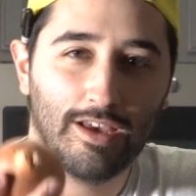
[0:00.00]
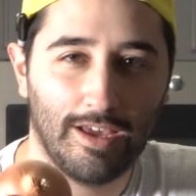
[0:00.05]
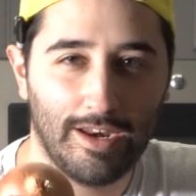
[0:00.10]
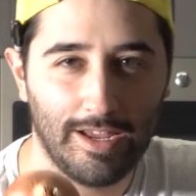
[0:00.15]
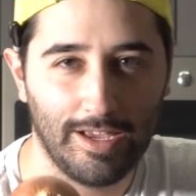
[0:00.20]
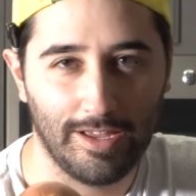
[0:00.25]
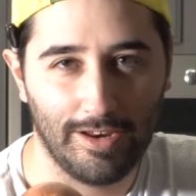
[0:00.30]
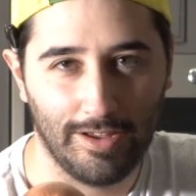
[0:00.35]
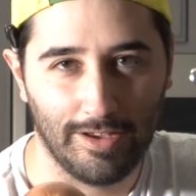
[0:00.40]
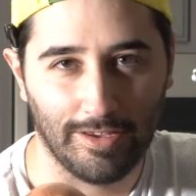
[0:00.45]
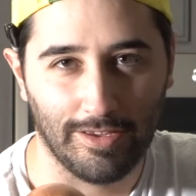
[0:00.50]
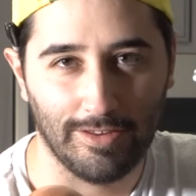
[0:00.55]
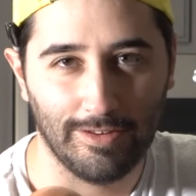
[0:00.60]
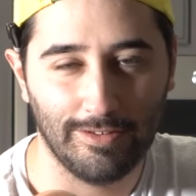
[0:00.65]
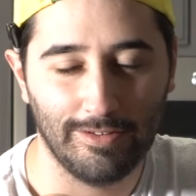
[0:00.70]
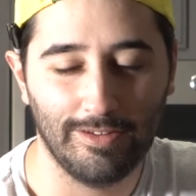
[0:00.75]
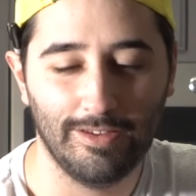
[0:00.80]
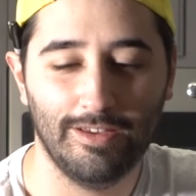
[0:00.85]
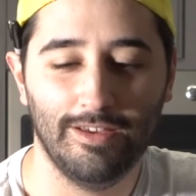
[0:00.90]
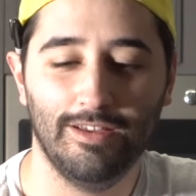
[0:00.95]
cutting an onion.
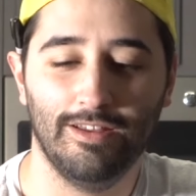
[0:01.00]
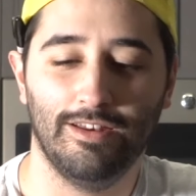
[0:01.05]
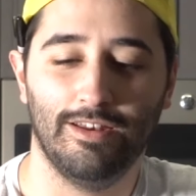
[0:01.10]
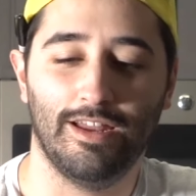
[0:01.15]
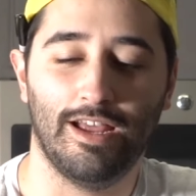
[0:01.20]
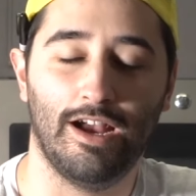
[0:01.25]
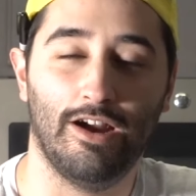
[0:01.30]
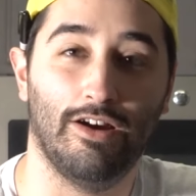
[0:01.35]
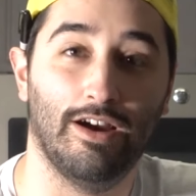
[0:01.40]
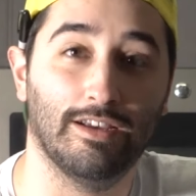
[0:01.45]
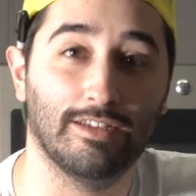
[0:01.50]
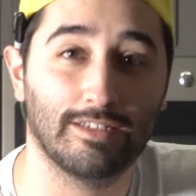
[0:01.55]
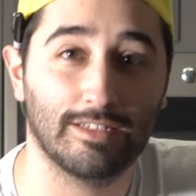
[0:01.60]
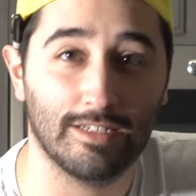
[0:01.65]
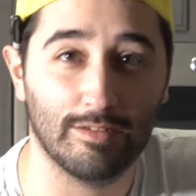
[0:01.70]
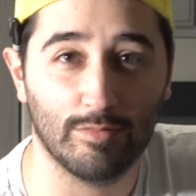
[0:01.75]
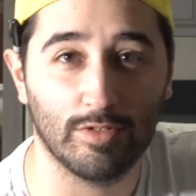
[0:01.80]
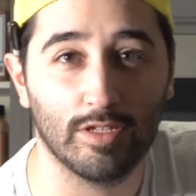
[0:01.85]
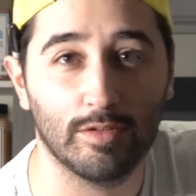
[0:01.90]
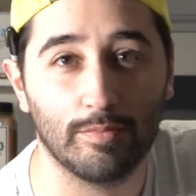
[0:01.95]
Now, I
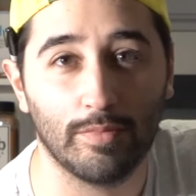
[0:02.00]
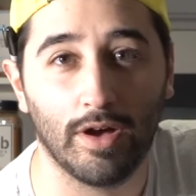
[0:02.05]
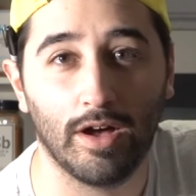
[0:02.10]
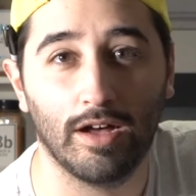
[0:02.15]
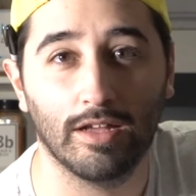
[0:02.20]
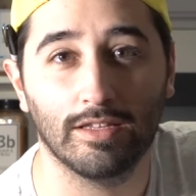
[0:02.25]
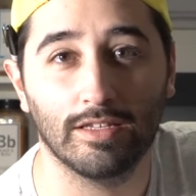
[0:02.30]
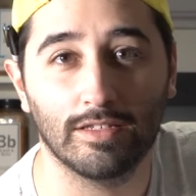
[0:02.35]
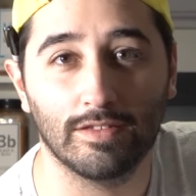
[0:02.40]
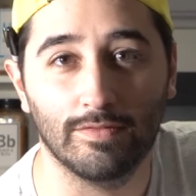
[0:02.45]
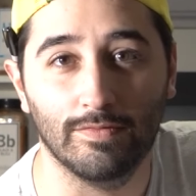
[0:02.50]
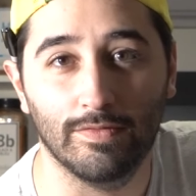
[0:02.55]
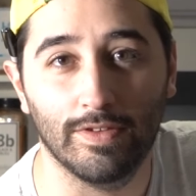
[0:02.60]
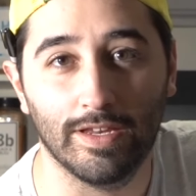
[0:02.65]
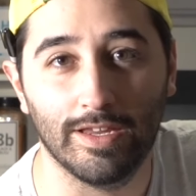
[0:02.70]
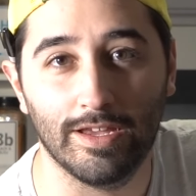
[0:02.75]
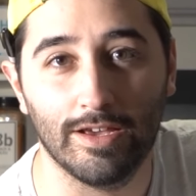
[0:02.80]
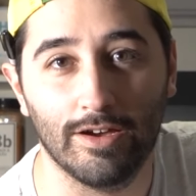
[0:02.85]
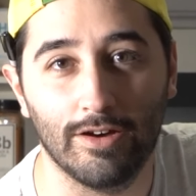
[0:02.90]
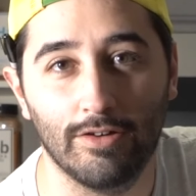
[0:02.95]
stumbled upon this
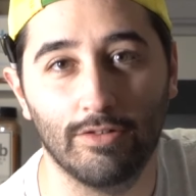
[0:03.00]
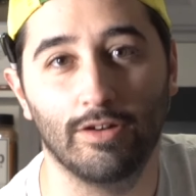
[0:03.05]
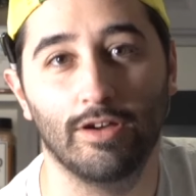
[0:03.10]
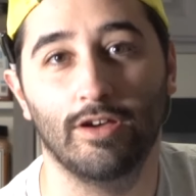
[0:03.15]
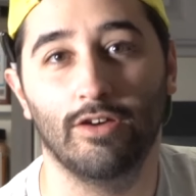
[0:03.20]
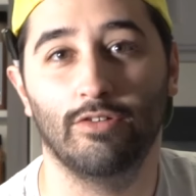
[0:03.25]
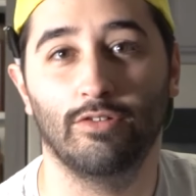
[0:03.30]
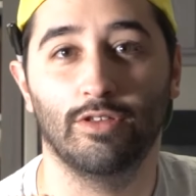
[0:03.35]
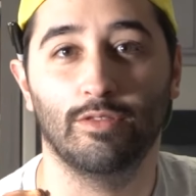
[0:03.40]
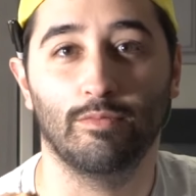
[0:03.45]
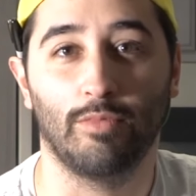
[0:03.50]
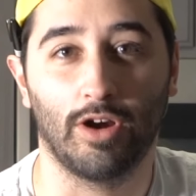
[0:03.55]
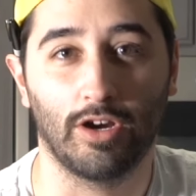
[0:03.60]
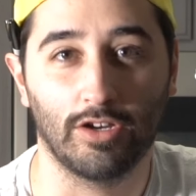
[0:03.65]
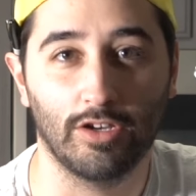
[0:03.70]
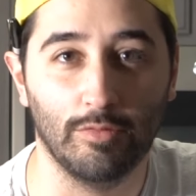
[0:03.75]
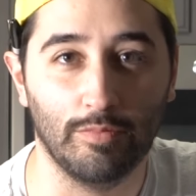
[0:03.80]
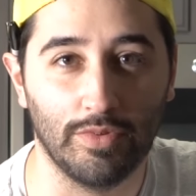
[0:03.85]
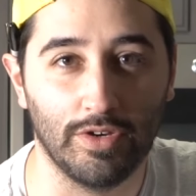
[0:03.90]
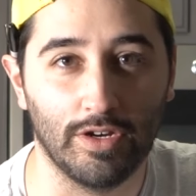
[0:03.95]
video with
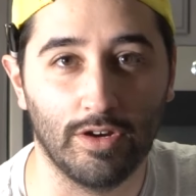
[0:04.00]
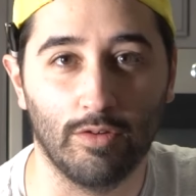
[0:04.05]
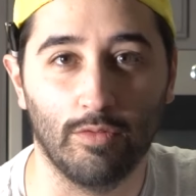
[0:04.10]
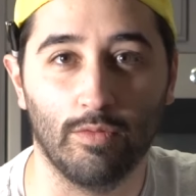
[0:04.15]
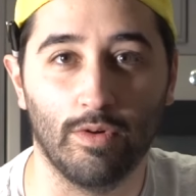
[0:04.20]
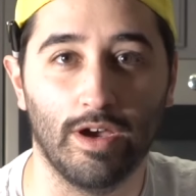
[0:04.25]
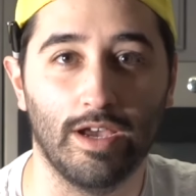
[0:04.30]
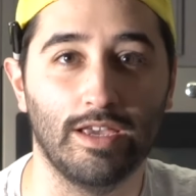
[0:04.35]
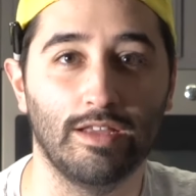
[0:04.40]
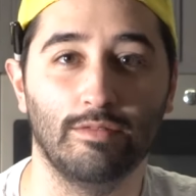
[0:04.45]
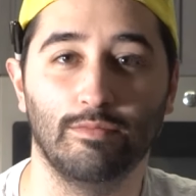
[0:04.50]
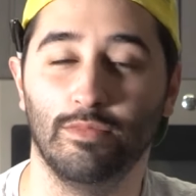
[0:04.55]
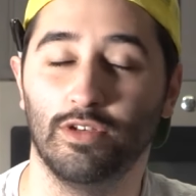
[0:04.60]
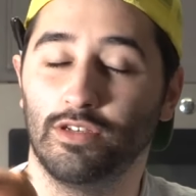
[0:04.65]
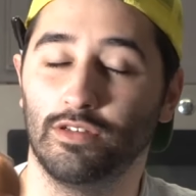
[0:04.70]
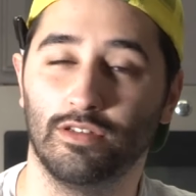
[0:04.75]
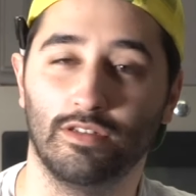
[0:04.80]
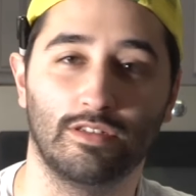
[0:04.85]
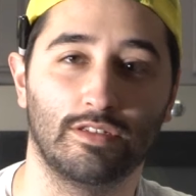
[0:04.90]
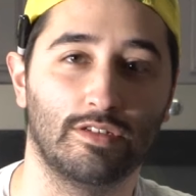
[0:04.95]
Marco Pierre White,
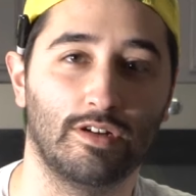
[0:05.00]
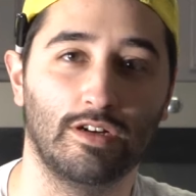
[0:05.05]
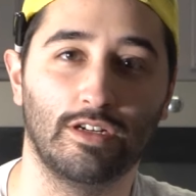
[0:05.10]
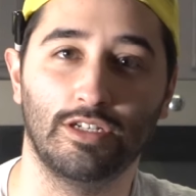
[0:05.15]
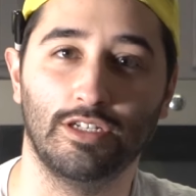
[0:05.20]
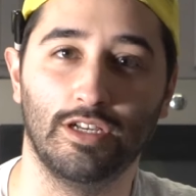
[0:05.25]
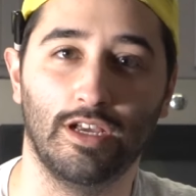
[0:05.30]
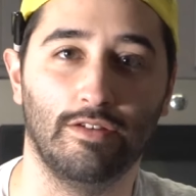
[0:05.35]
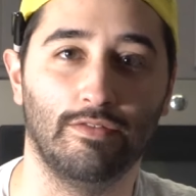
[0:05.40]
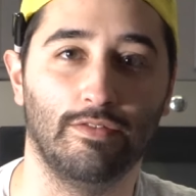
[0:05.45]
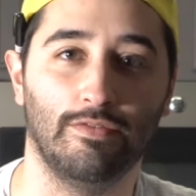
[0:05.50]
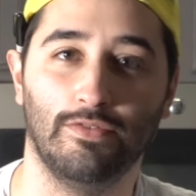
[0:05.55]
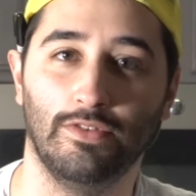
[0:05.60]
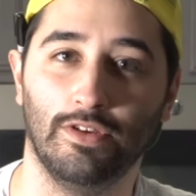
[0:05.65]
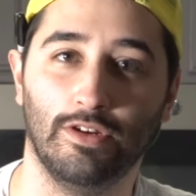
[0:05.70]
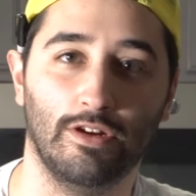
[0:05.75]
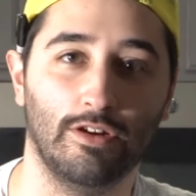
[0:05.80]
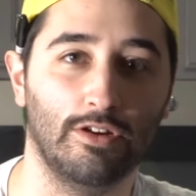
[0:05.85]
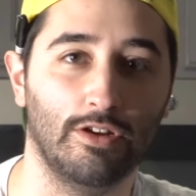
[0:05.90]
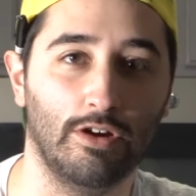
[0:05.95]
Michelin star chef. If
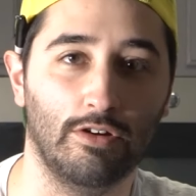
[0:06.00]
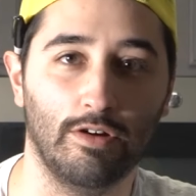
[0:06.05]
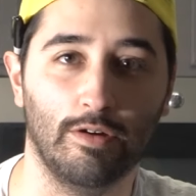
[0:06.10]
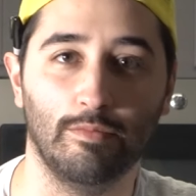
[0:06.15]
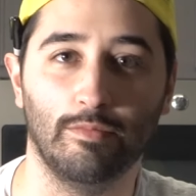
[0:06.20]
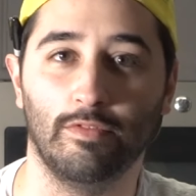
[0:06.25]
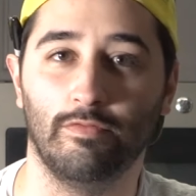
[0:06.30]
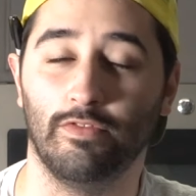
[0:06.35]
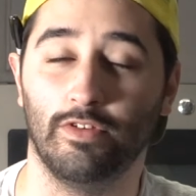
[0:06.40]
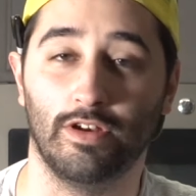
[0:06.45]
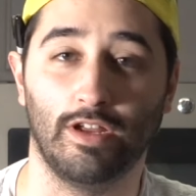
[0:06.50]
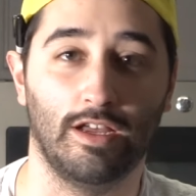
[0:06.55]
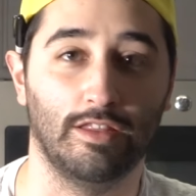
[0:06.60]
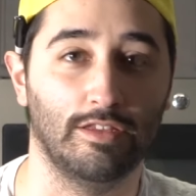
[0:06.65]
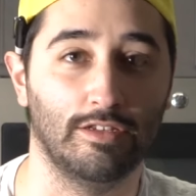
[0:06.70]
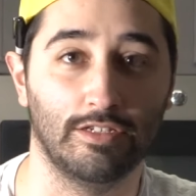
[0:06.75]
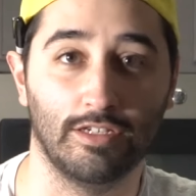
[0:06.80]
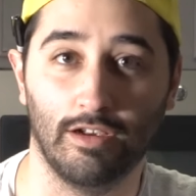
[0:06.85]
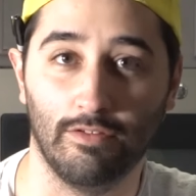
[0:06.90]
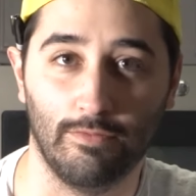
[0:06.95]
you don't know him, if you're not in
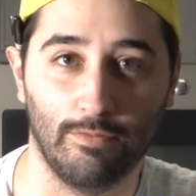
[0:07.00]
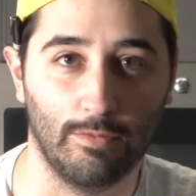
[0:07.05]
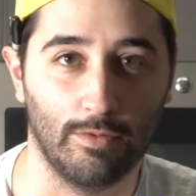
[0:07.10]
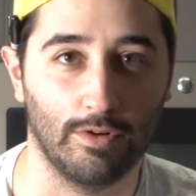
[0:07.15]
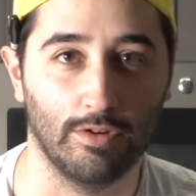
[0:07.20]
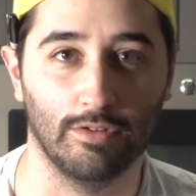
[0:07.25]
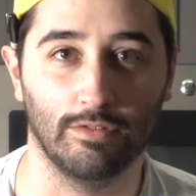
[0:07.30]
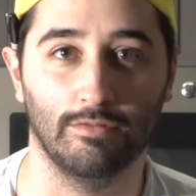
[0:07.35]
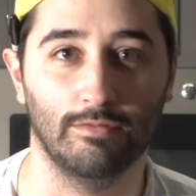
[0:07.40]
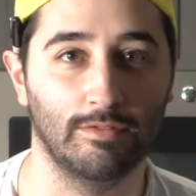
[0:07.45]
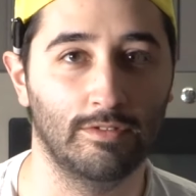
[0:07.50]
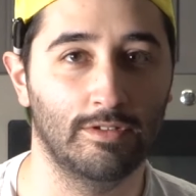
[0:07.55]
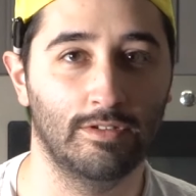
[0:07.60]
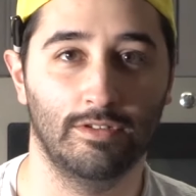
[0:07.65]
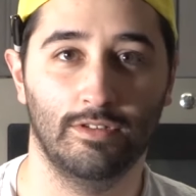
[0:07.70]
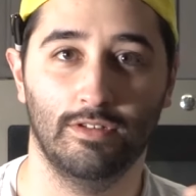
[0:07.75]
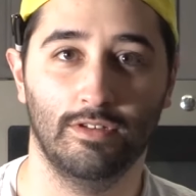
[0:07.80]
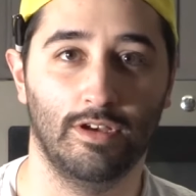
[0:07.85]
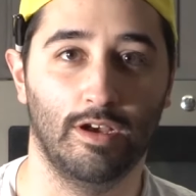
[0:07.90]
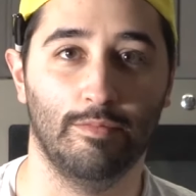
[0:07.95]
the chef world,
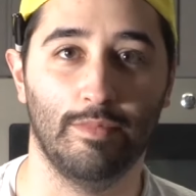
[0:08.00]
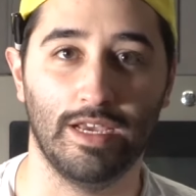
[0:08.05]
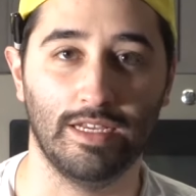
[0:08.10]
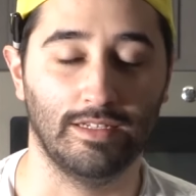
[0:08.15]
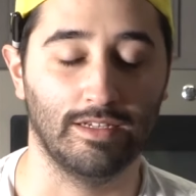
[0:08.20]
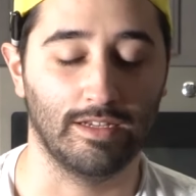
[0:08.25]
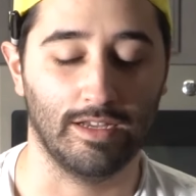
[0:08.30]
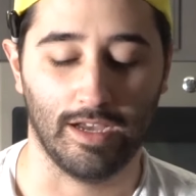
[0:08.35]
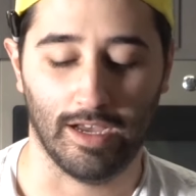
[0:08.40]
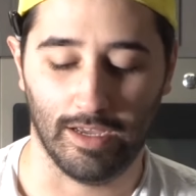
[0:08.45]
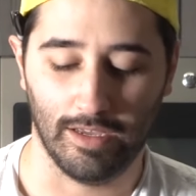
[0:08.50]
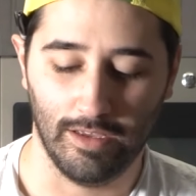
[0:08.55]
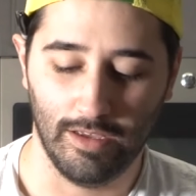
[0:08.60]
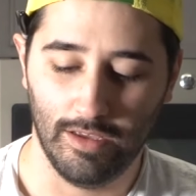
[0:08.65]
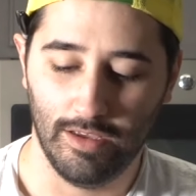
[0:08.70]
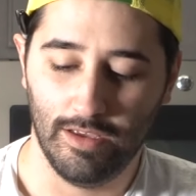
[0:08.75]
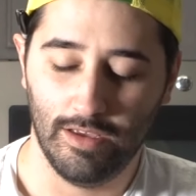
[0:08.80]
amazing guy.